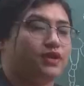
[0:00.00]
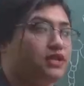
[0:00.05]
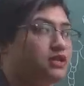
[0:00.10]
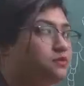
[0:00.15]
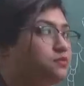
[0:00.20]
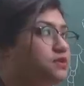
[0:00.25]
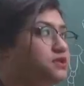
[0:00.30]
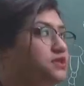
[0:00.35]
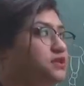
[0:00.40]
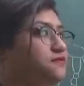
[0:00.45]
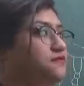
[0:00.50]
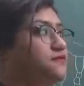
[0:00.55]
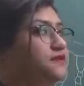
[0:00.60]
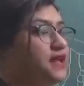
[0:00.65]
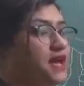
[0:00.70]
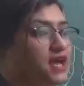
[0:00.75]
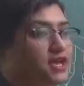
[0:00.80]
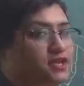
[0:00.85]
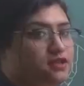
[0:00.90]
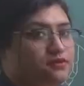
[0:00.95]
Whenever
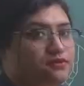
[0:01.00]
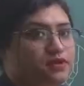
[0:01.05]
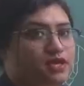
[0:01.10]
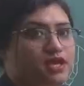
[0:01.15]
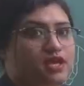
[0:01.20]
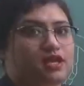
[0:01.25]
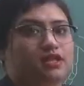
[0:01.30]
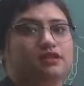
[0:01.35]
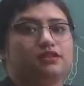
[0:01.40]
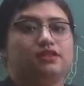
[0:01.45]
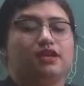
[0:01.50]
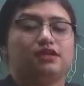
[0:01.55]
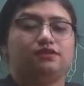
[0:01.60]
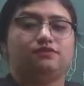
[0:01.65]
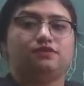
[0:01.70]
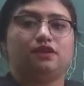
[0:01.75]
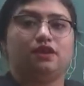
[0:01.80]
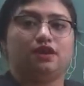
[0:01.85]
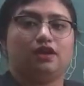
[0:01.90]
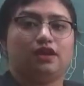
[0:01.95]
they fly
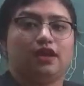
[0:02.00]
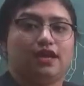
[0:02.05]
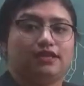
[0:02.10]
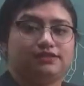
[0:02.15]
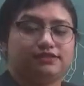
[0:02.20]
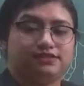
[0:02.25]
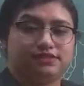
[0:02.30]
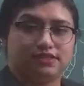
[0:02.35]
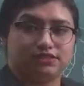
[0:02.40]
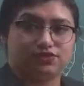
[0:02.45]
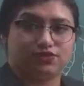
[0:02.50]
and